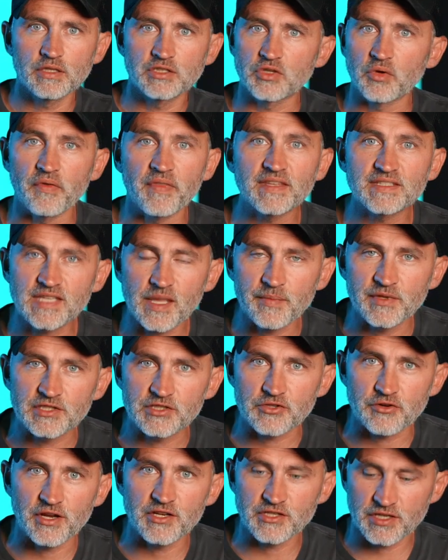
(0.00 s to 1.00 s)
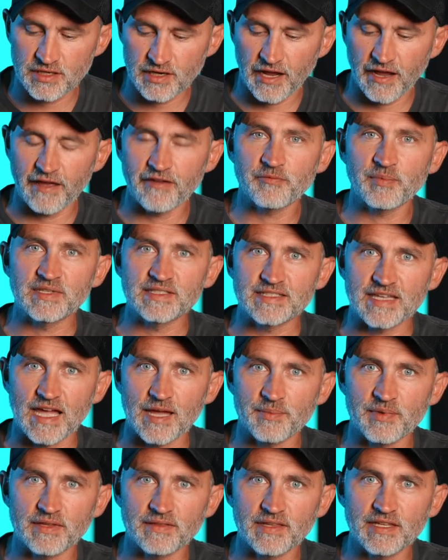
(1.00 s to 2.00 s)
So in this demonstration, I've been
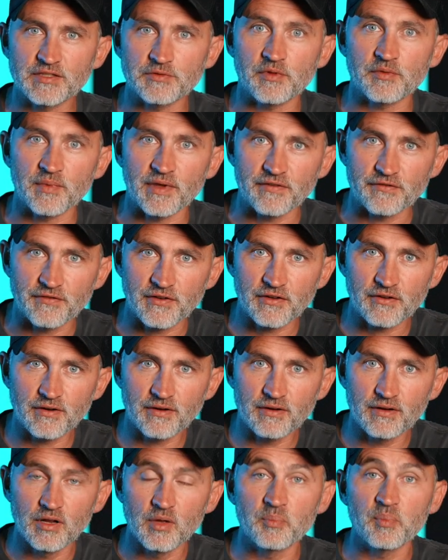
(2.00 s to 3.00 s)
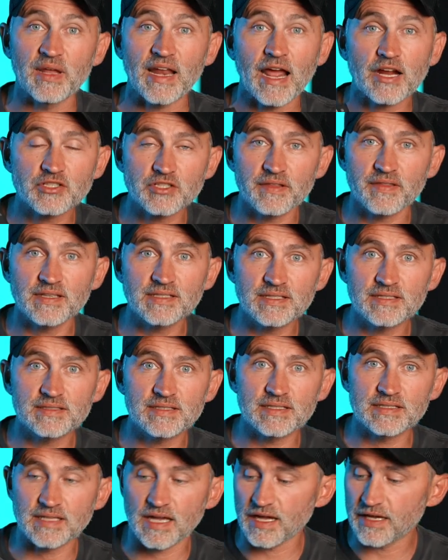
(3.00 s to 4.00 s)
tapping these with my finger, but actually this is
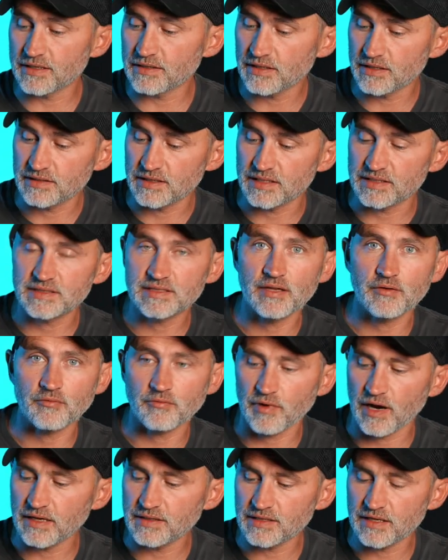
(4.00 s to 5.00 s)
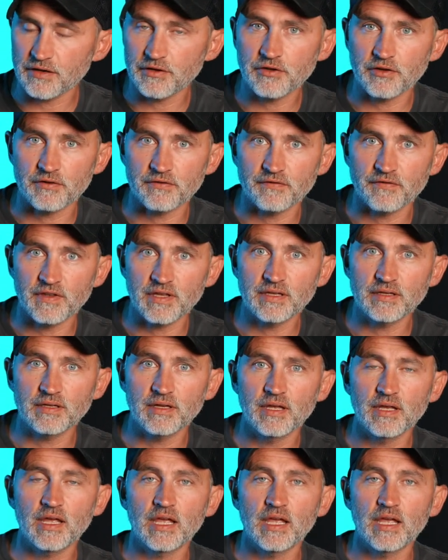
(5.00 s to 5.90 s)
designed to sit right down at your feet.